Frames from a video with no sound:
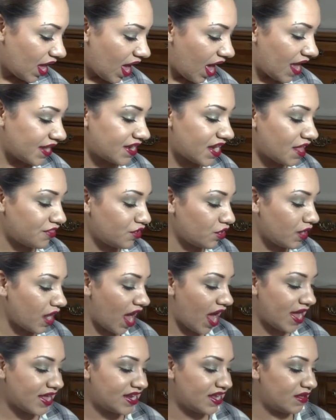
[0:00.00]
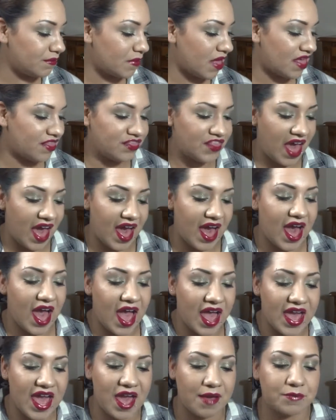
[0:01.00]
Another item that
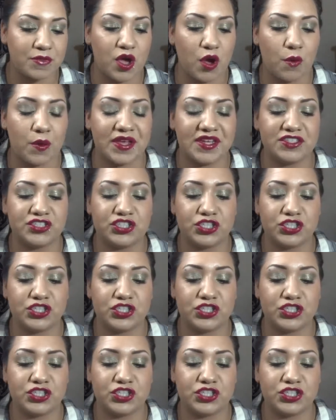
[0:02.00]
I am going